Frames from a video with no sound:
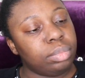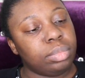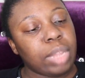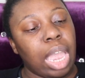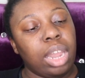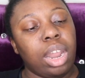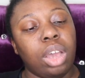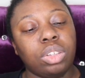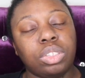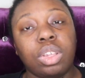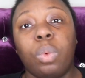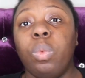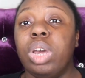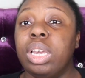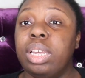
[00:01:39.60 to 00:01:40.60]
also
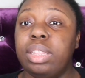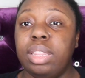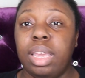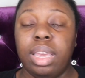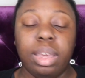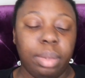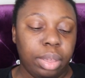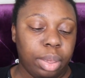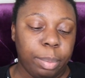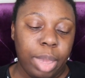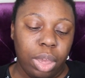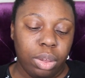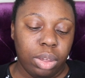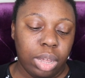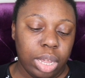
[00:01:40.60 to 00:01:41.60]
one good thing
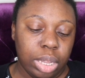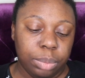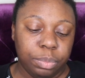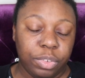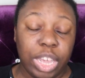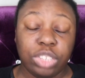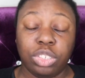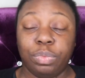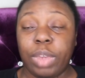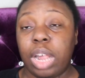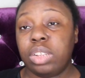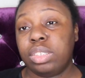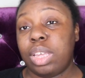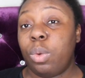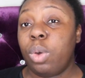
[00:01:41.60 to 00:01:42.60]
about Fashionphile
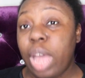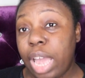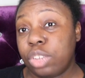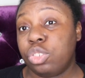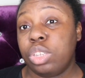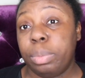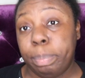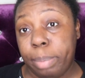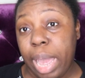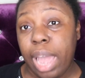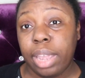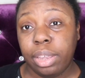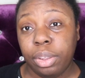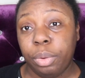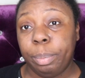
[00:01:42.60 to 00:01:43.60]
is they will actually buy
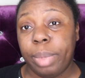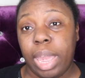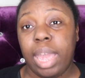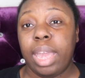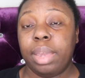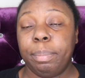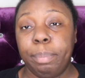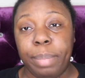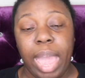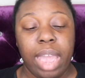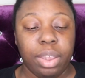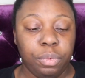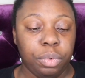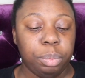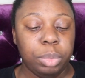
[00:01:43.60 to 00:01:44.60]
your bag
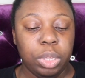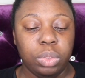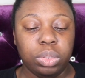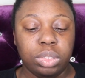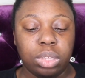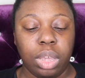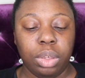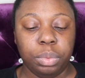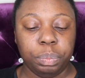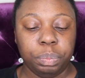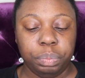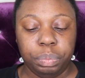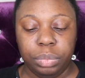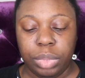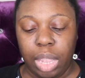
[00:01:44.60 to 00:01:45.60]
back from you. So
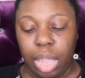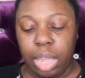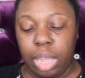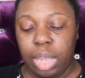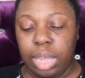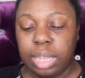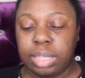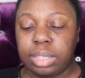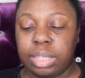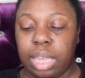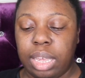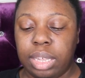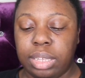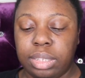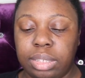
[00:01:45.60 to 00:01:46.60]
it
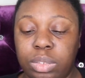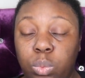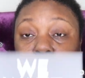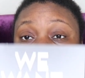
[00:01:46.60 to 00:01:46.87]
says, we